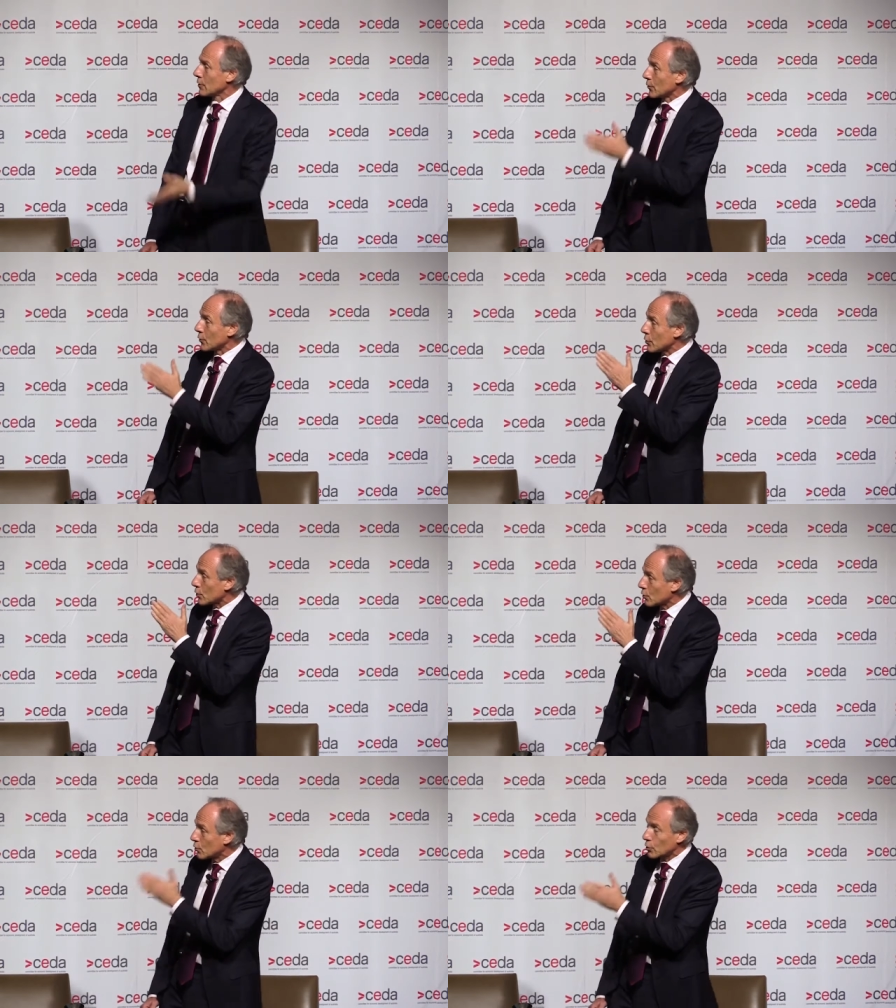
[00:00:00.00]
The
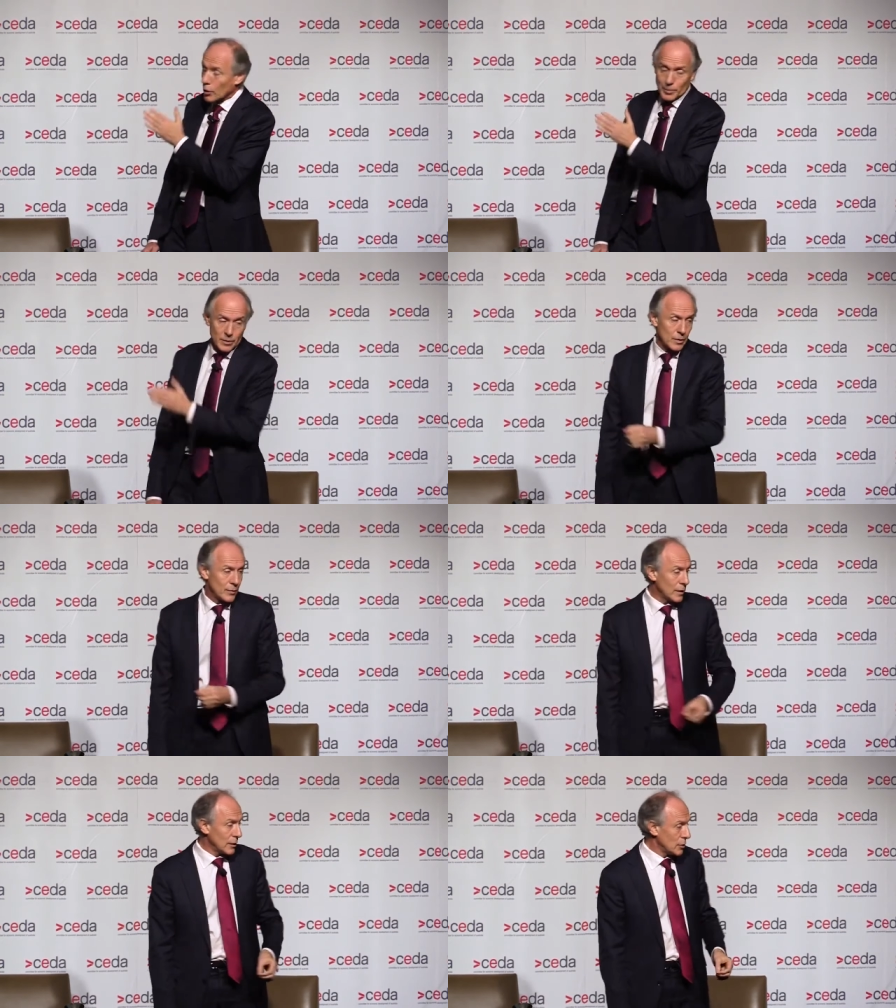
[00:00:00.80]
first drop
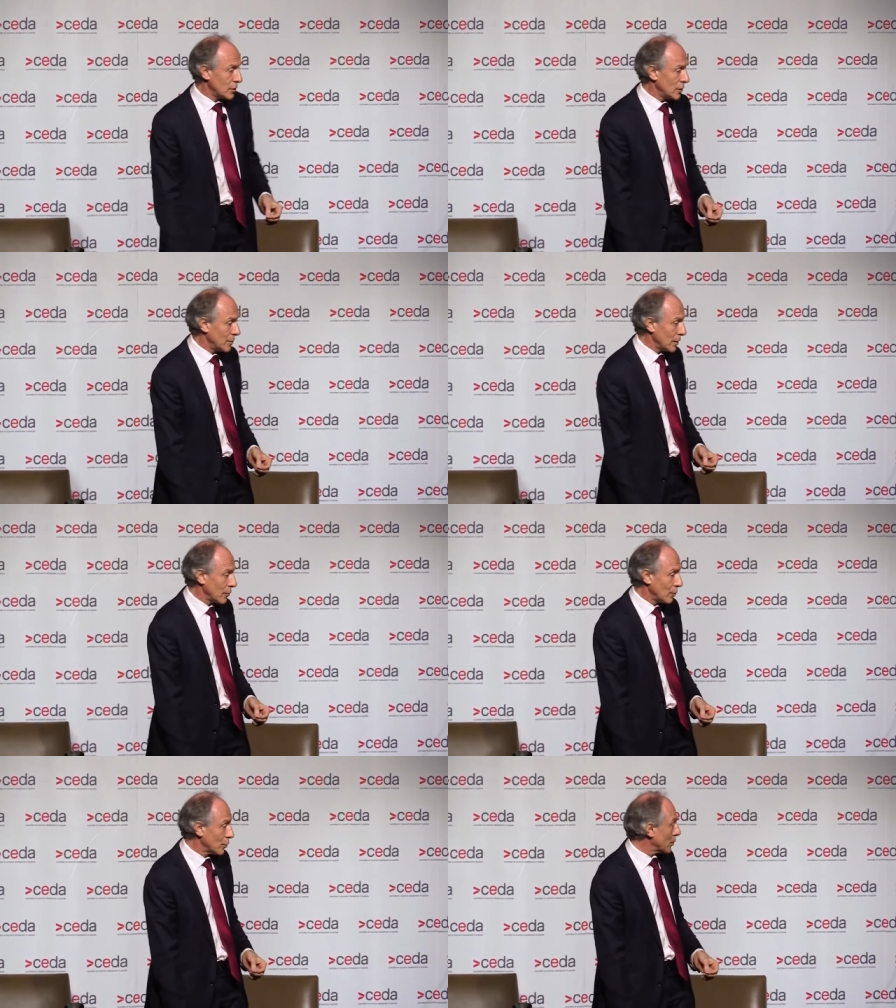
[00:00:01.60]
of LNG to be
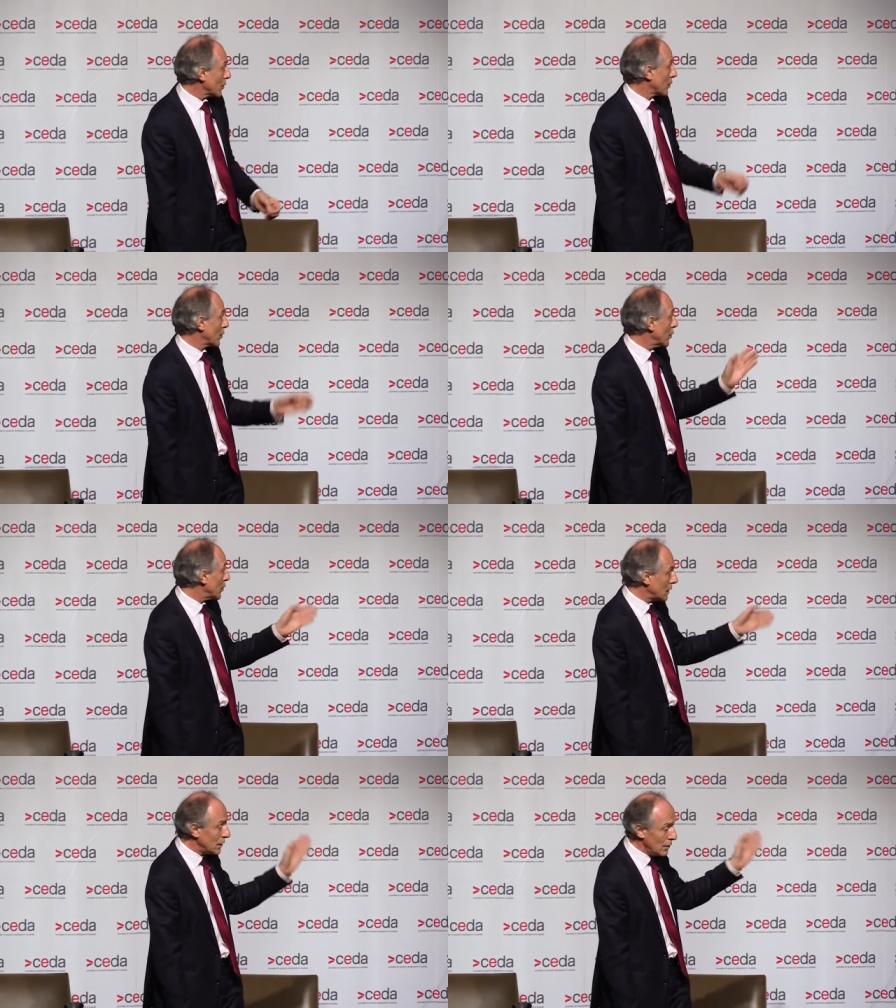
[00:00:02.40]
exported was
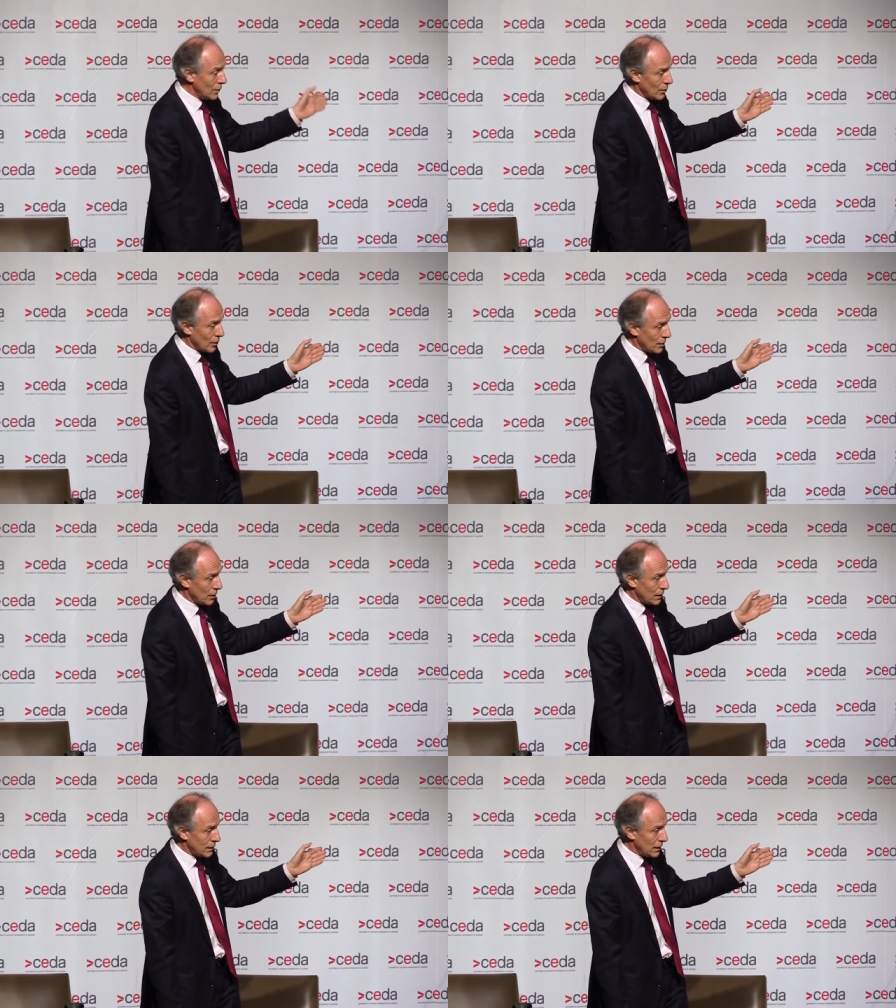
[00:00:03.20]
30 years ago in
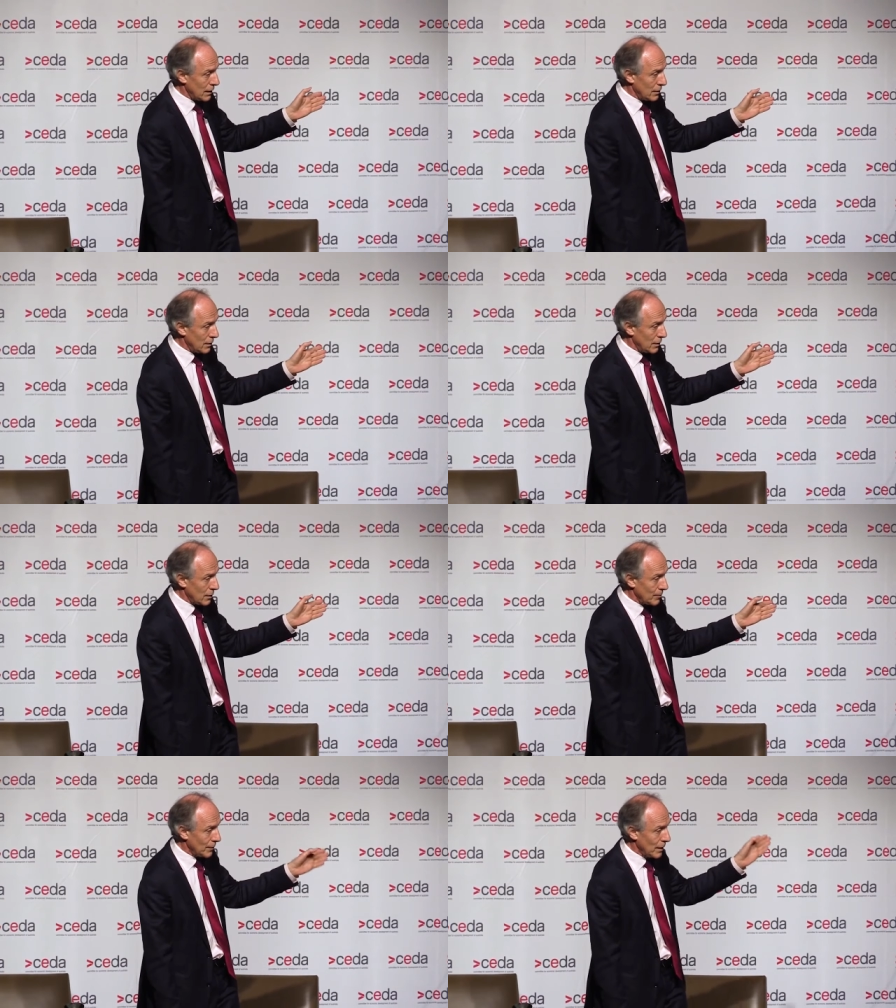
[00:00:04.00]

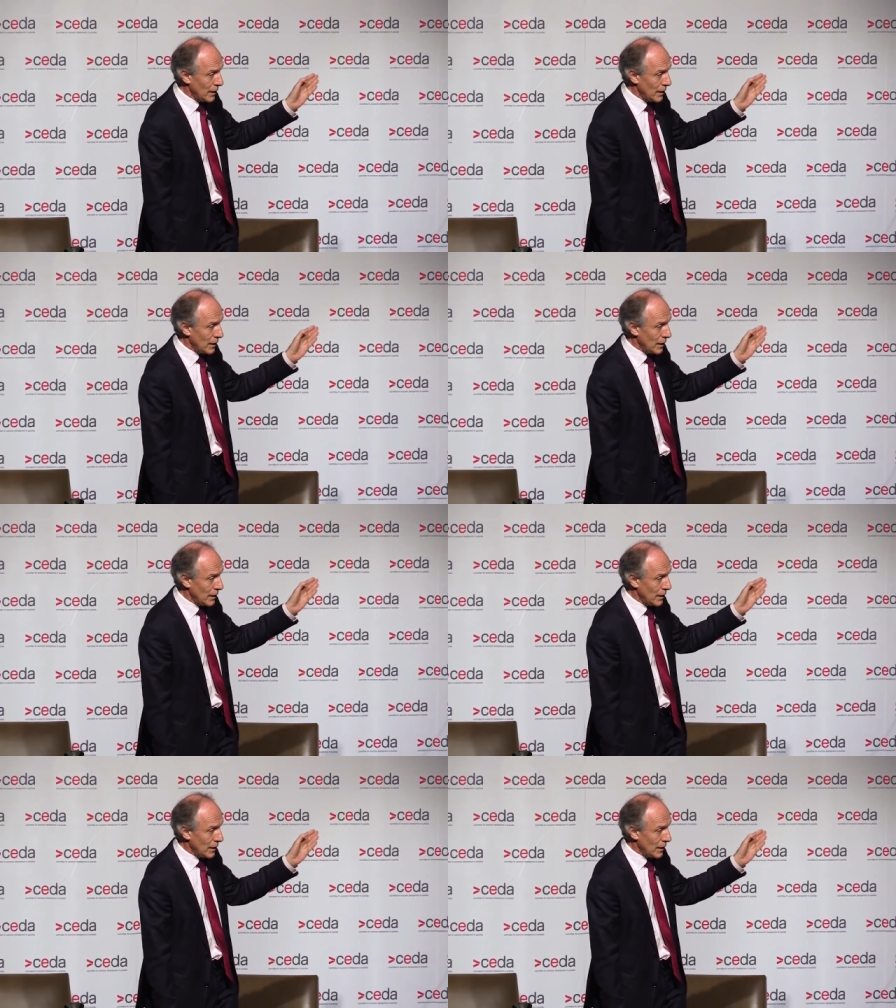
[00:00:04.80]
1989.